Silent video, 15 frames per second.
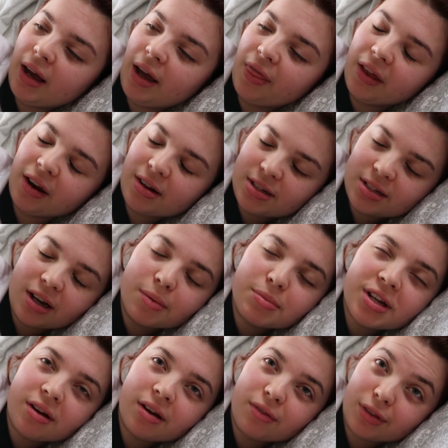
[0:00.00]
And then I
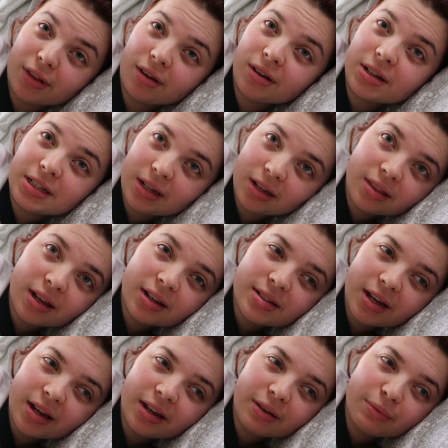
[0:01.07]
typed out everything I'd done that
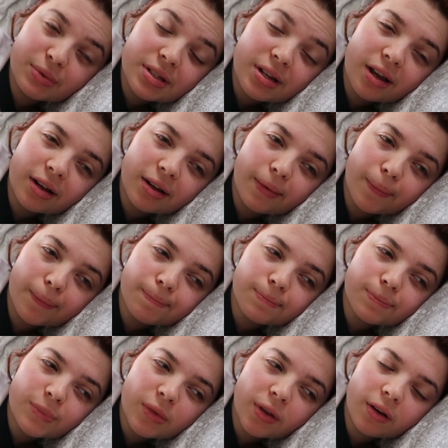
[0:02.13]
day and was like,
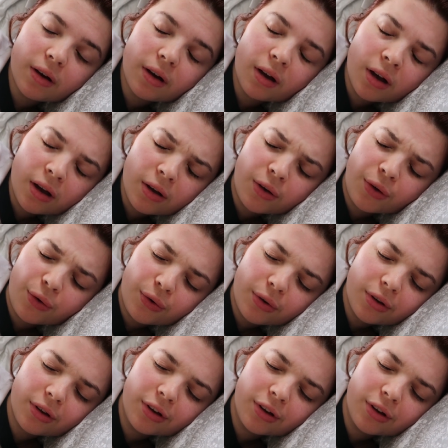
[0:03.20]
oh.